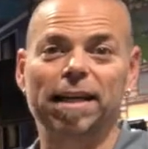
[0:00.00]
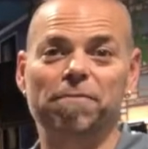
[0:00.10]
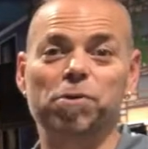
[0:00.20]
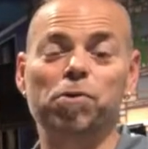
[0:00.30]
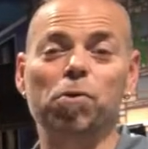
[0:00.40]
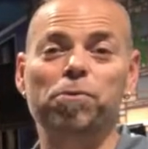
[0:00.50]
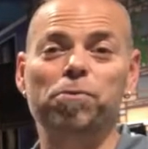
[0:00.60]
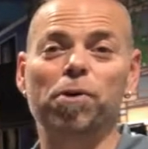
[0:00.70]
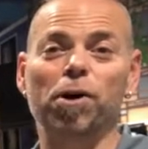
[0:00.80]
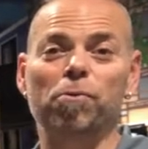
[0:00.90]
If you go
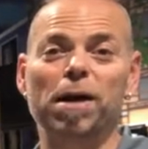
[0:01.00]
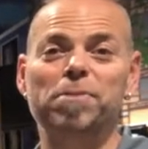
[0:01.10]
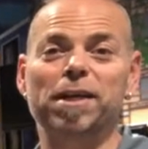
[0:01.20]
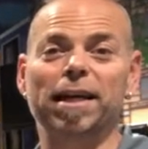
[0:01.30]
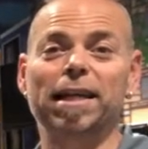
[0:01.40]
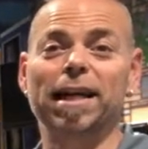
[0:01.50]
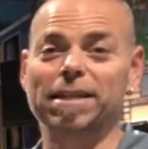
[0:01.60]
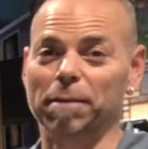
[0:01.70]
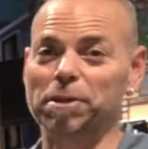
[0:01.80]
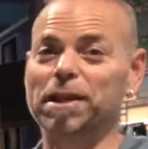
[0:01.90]
through our website,
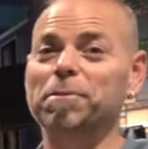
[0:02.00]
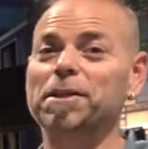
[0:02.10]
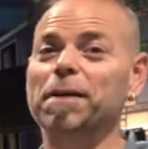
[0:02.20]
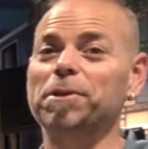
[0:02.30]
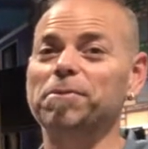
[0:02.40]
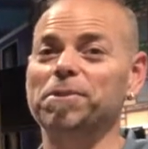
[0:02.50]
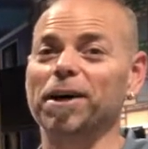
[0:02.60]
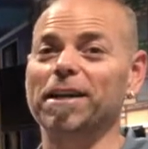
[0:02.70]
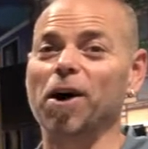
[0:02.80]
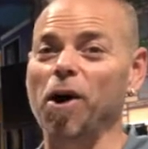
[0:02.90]

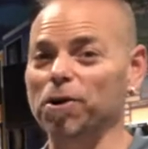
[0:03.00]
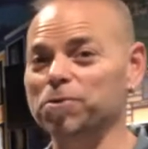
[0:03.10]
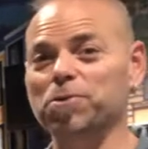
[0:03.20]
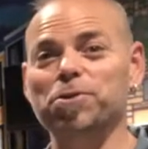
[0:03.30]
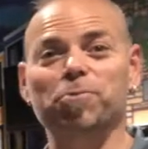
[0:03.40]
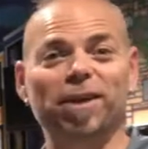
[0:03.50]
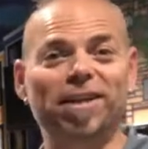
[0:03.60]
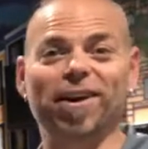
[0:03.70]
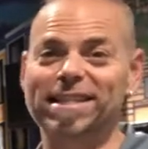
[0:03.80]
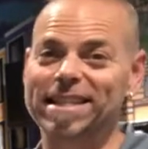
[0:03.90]

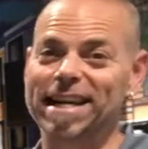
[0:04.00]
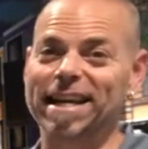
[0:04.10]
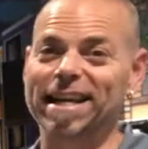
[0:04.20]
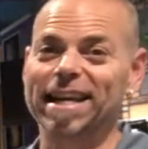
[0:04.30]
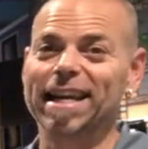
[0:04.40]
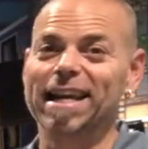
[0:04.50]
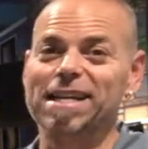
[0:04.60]
www.autosource1.ca,